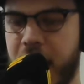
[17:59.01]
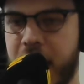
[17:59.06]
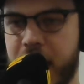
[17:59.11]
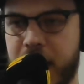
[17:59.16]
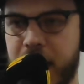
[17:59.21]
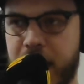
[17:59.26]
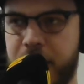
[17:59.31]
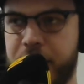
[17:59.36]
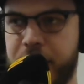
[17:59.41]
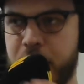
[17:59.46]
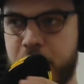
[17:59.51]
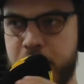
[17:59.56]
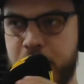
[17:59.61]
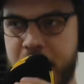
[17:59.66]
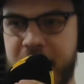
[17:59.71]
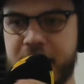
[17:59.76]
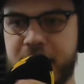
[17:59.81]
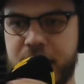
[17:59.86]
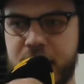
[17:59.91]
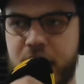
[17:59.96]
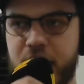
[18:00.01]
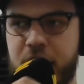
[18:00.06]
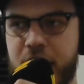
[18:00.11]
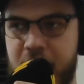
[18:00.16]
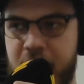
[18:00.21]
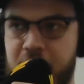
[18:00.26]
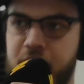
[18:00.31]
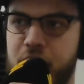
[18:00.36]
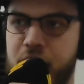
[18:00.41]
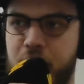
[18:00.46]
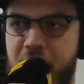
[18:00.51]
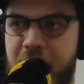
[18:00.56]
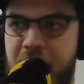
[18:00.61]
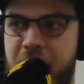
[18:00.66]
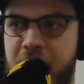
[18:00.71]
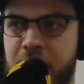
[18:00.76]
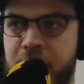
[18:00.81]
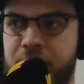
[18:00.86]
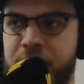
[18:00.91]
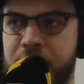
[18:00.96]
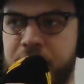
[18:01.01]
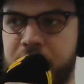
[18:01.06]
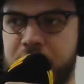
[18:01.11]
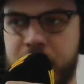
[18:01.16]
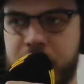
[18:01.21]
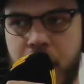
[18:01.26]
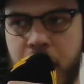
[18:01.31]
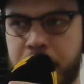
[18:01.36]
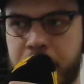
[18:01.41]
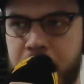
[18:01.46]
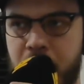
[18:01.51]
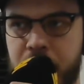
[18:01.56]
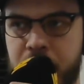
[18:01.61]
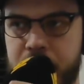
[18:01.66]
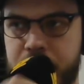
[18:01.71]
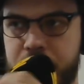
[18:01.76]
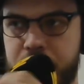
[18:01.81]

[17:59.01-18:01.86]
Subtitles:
And if you miss, then you have carte blanche